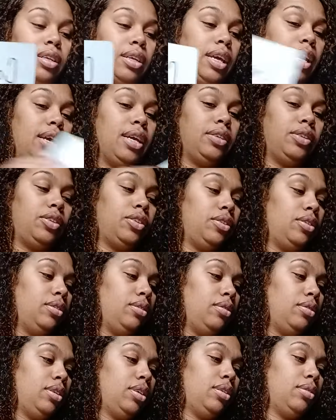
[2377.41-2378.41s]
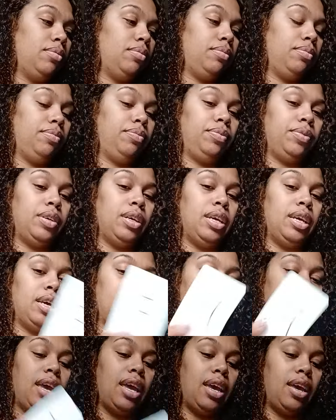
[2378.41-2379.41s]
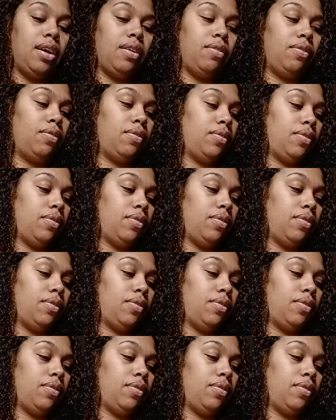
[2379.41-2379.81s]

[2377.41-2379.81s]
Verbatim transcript: Cancer. Yeah. F.